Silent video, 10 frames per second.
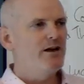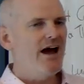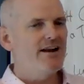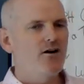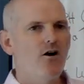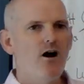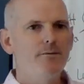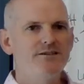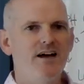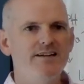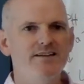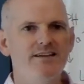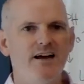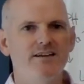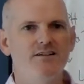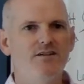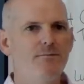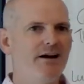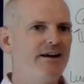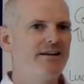we had our homicide detective, he
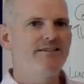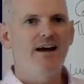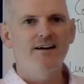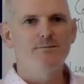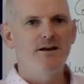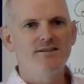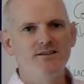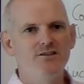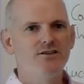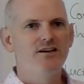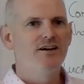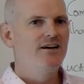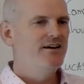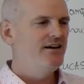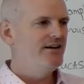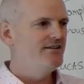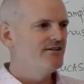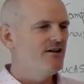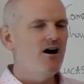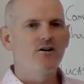might get a text message in the
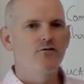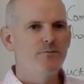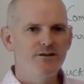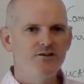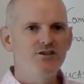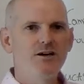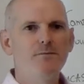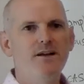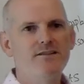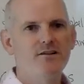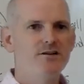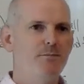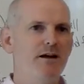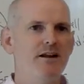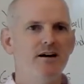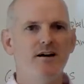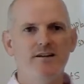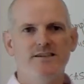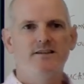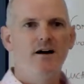locker room at the gym that there's been
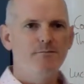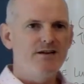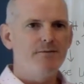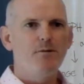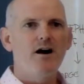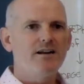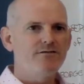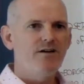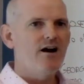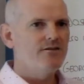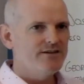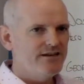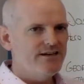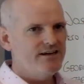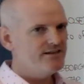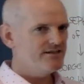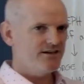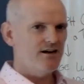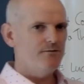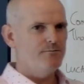a dead body found and he needs to
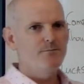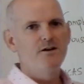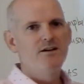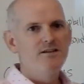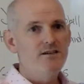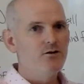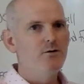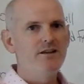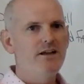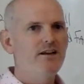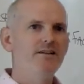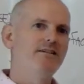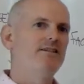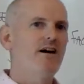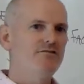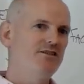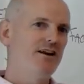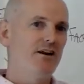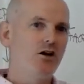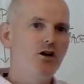come deal with it. This is obviously
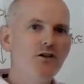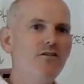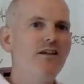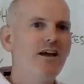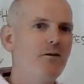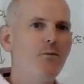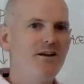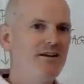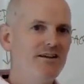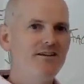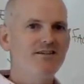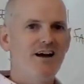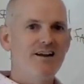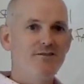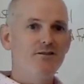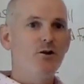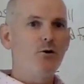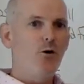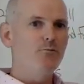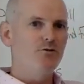not a good thing, but it is kind of in the
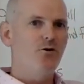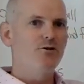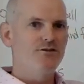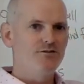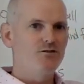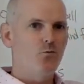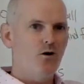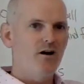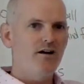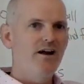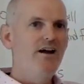normal course of his work.